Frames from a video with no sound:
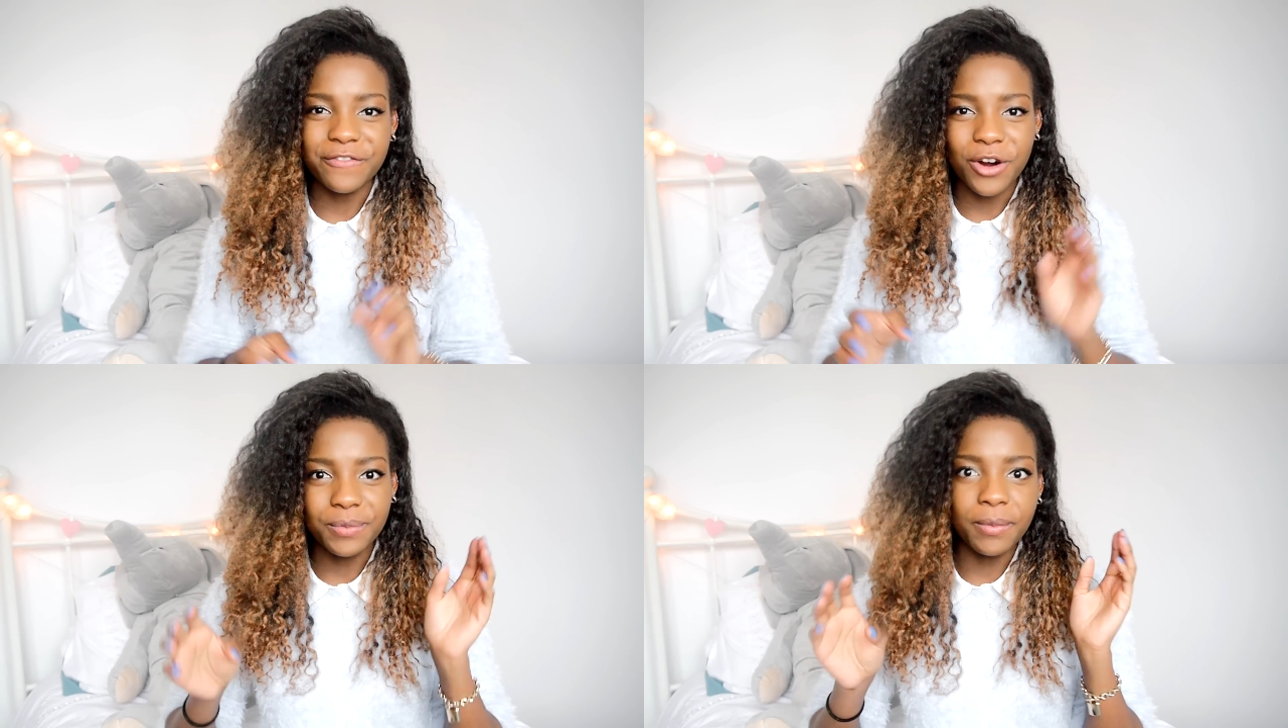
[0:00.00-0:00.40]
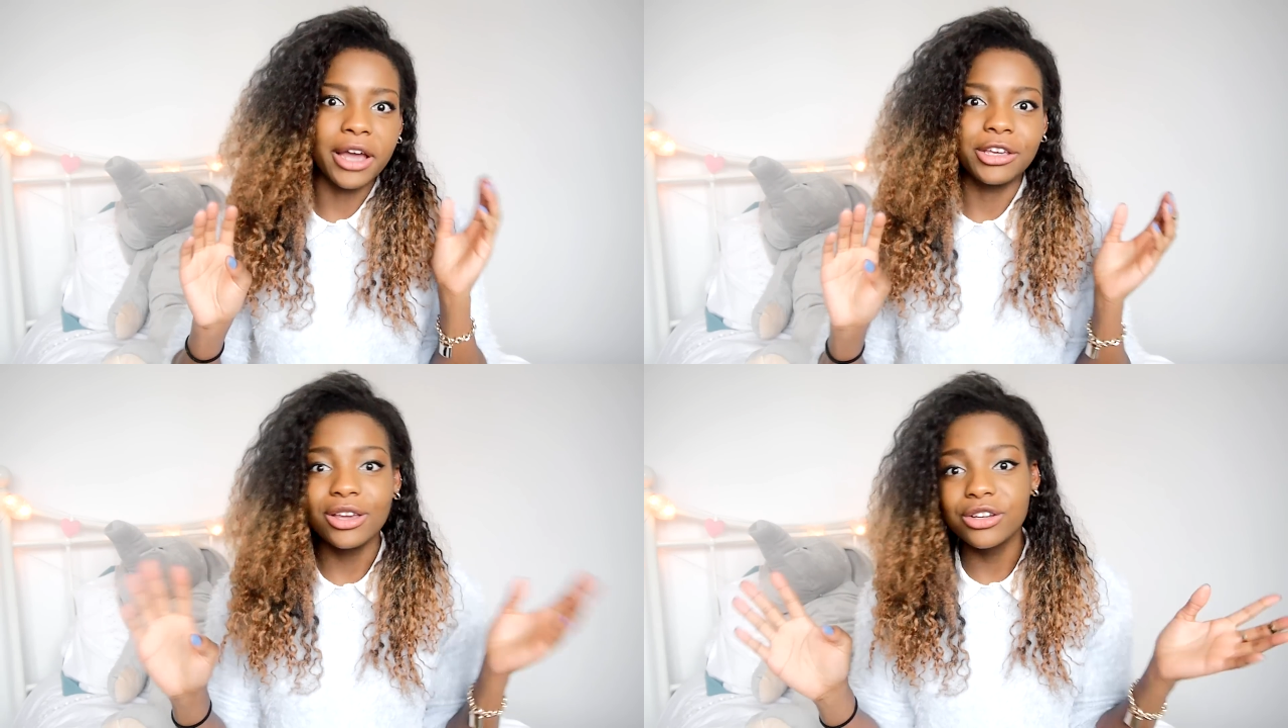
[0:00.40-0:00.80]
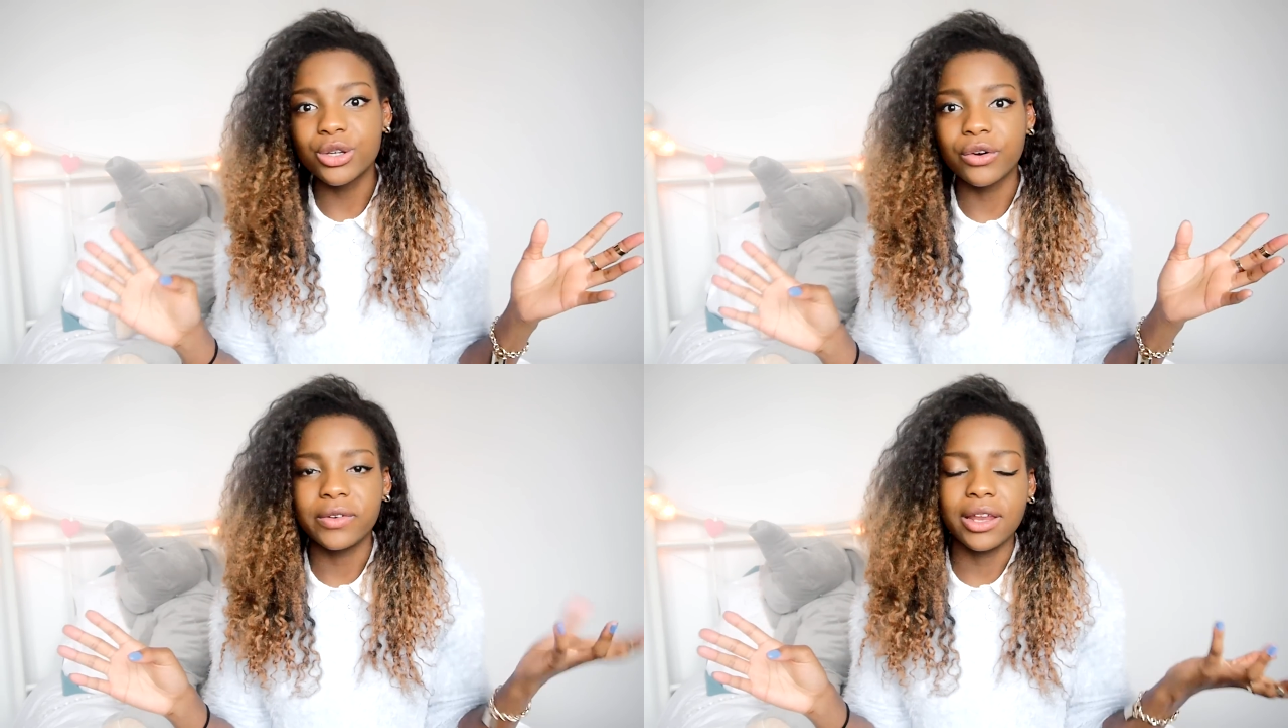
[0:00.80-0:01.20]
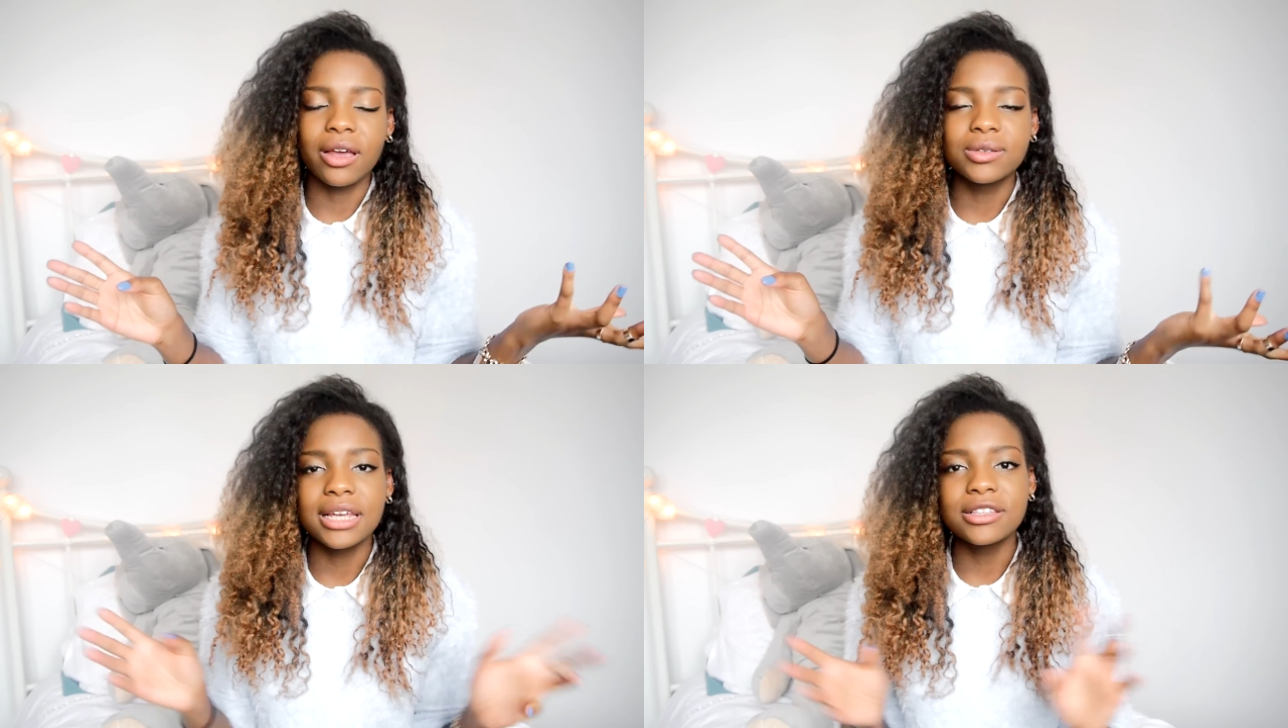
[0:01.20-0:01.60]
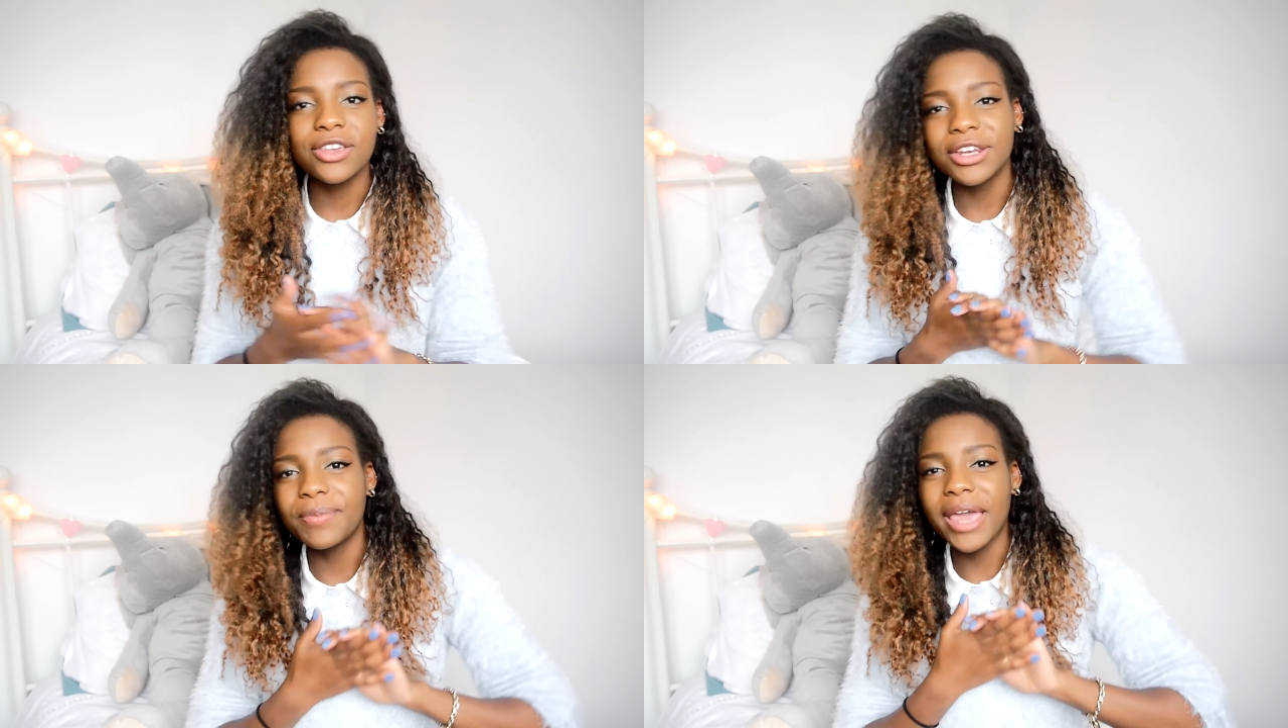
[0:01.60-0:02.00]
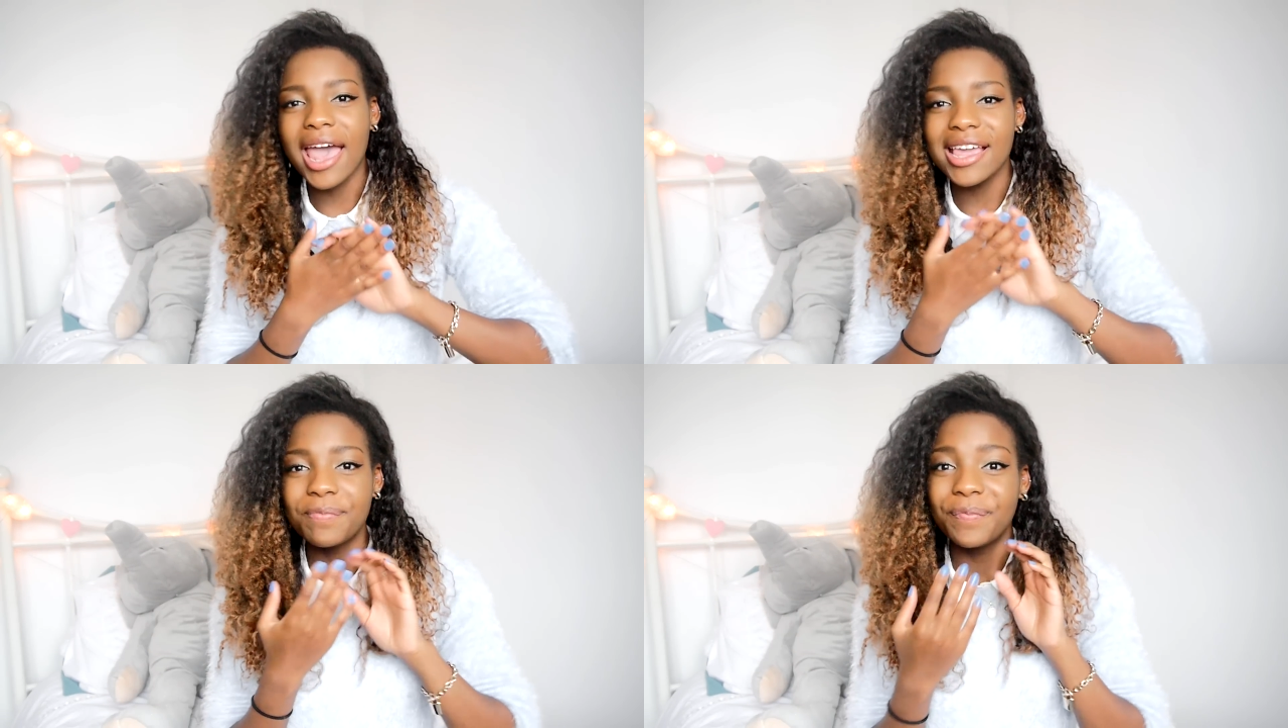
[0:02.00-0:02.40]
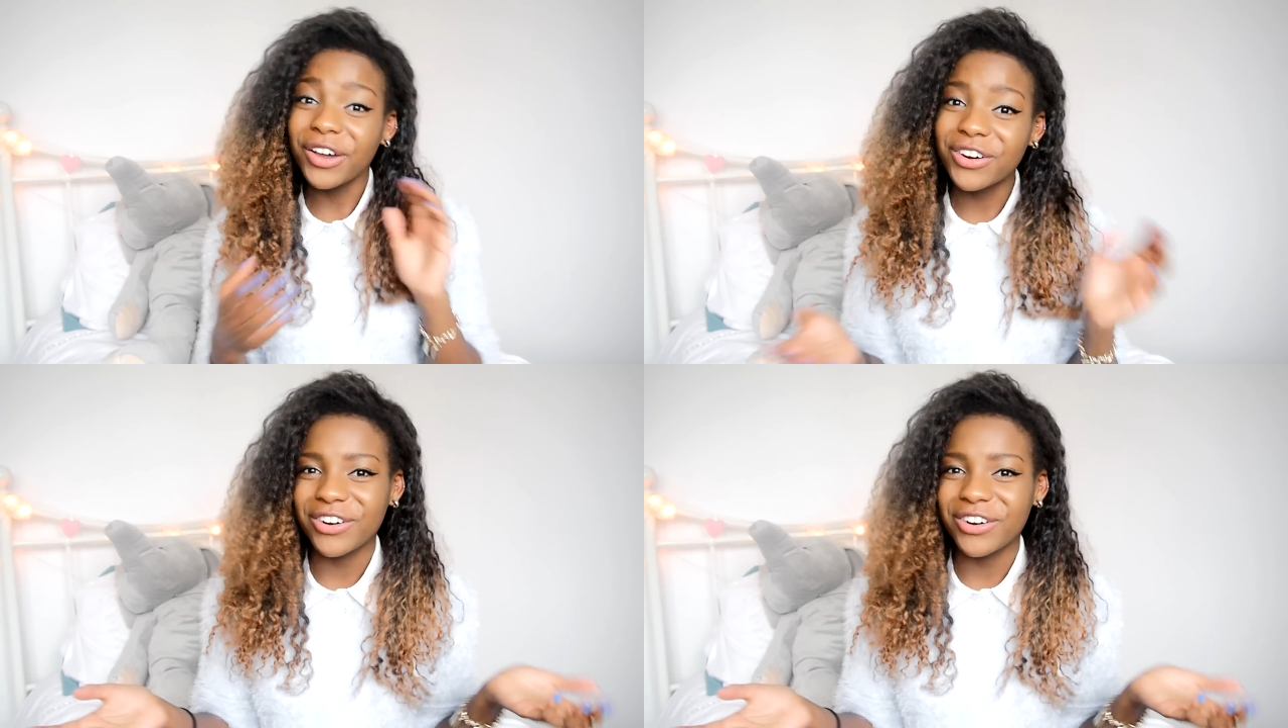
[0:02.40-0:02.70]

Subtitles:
from my usual videos, and it's going to be a book